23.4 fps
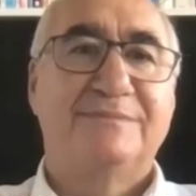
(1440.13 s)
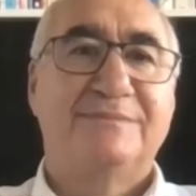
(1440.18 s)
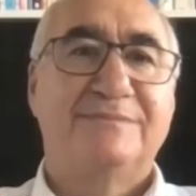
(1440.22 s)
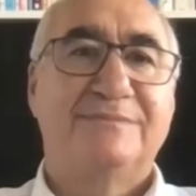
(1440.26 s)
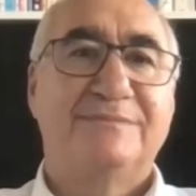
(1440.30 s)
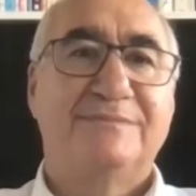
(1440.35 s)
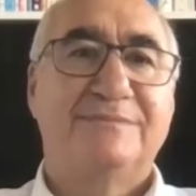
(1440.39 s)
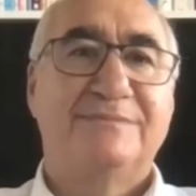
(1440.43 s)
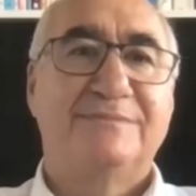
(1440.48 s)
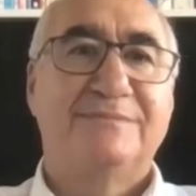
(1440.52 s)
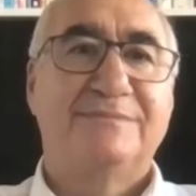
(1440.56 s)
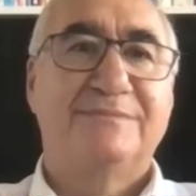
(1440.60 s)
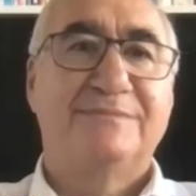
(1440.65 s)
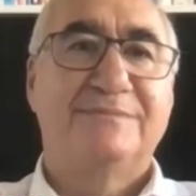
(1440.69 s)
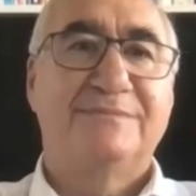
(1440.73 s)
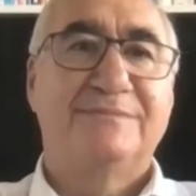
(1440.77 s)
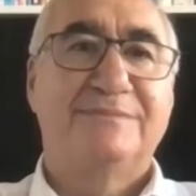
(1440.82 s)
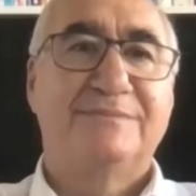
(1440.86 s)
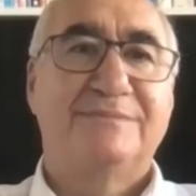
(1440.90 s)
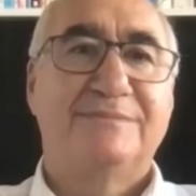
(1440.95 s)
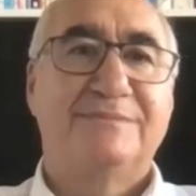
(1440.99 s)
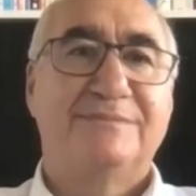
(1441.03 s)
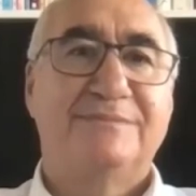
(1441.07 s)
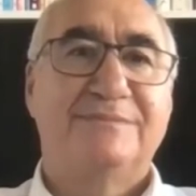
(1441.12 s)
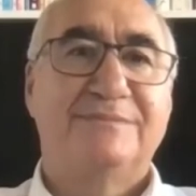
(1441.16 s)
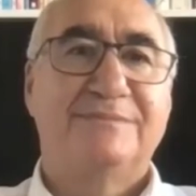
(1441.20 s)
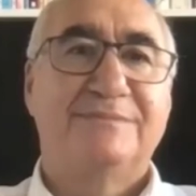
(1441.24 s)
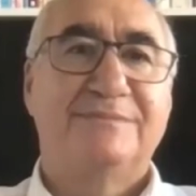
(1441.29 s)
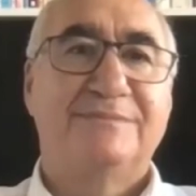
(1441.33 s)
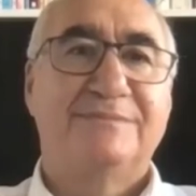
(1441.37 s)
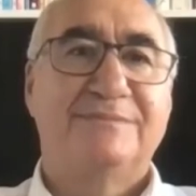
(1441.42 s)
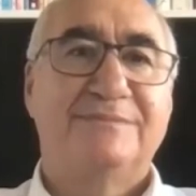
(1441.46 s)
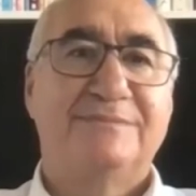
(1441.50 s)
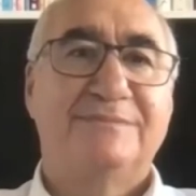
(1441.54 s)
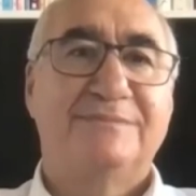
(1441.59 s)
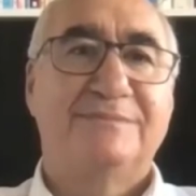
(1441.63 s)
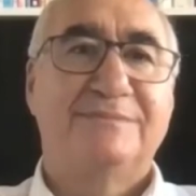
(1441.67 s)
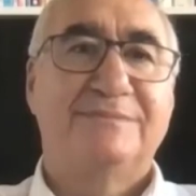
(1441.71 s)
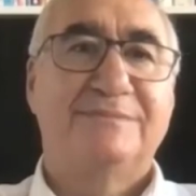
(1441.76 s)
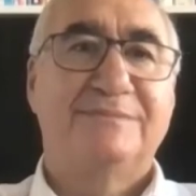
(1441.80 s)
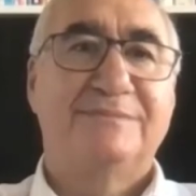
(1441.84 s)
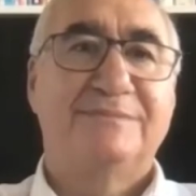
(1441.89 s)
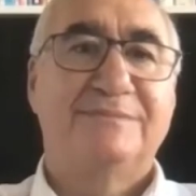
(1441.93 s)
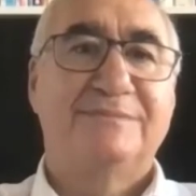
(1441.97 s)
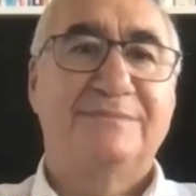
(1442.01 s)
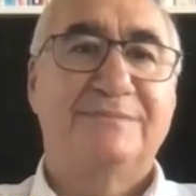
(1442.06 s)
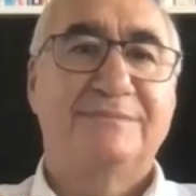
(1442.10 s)

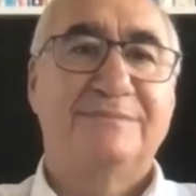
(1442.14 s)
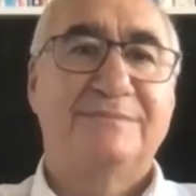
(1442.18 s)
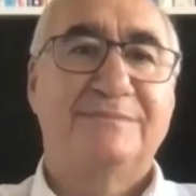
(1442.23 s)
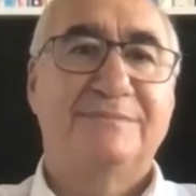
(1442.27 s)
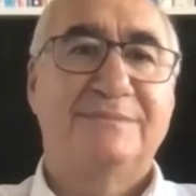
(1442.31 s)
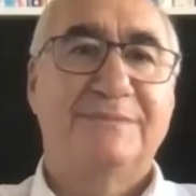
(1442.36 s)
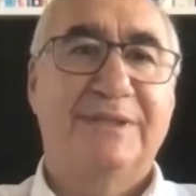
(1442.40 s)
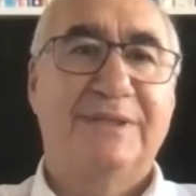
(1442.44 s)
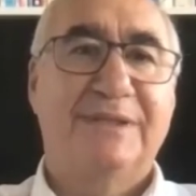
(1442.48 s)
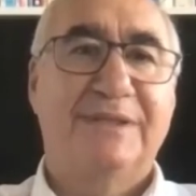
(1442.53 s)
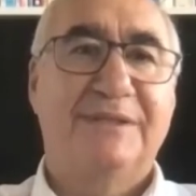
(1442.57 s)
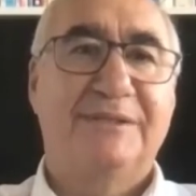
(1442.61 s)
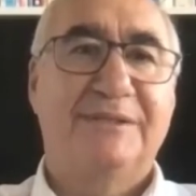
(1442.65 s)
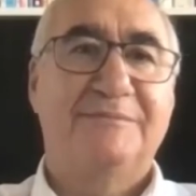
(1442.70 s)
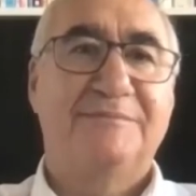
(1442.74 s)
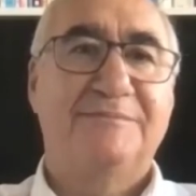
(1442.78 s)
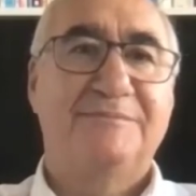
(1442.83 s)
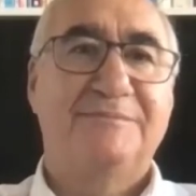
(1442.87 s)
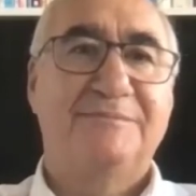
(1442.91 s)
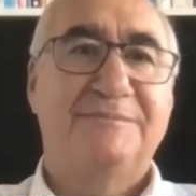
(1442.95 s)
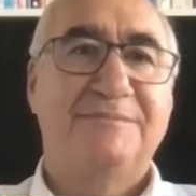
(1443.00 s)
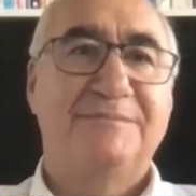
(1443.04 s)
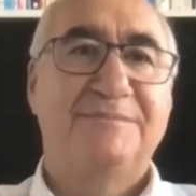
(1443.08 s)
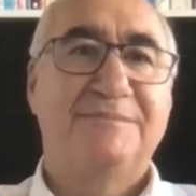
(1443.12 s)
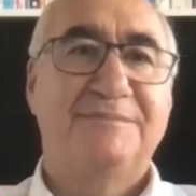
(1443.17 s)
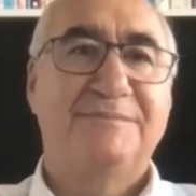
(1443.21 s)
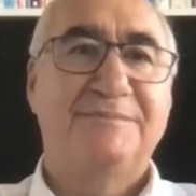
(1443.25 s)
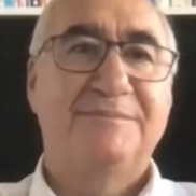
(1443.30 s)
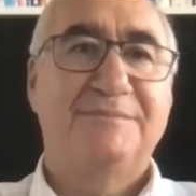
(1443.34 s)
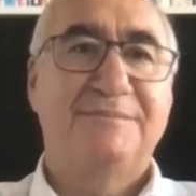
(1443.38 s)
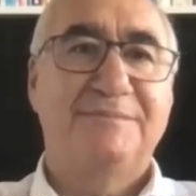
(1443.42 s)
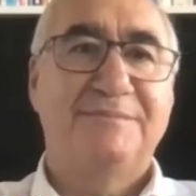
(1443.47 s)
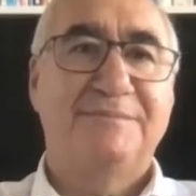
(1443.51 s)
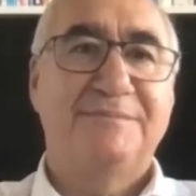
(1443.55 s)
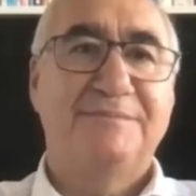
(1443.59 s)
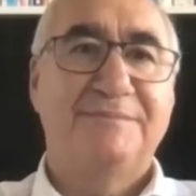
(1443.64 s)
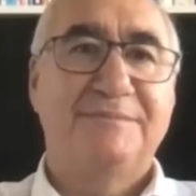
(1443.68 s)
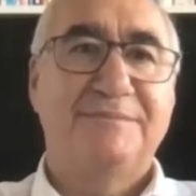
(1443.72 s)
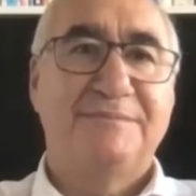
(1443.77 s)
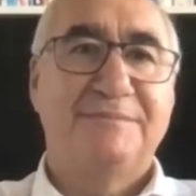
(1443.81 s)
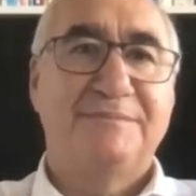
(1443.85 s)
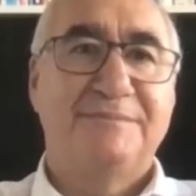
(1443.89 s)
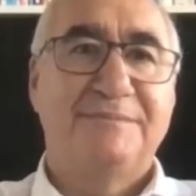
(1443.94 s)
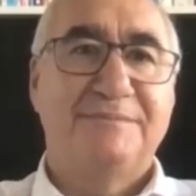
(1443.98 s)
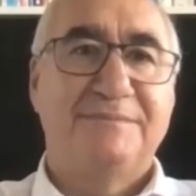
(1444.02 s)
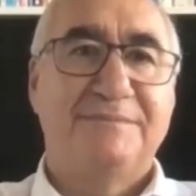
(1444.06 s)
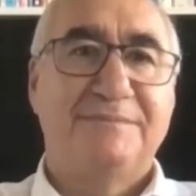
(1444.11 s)

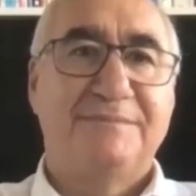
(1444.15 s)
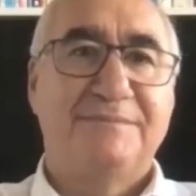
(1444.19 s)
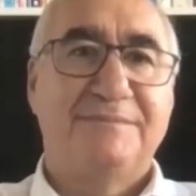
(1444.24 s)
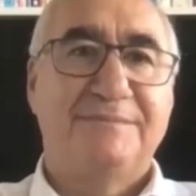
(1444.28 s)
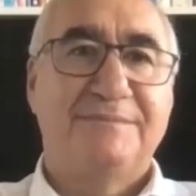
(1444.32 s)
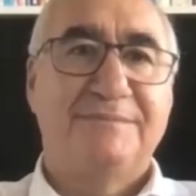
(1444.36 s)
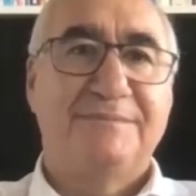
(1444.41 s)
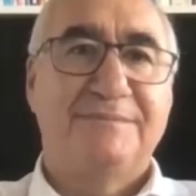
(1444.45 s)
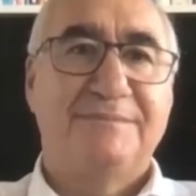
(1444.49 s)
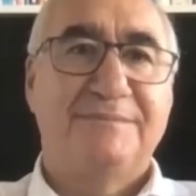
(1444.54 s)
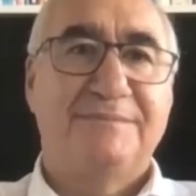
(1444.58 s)
[no speech]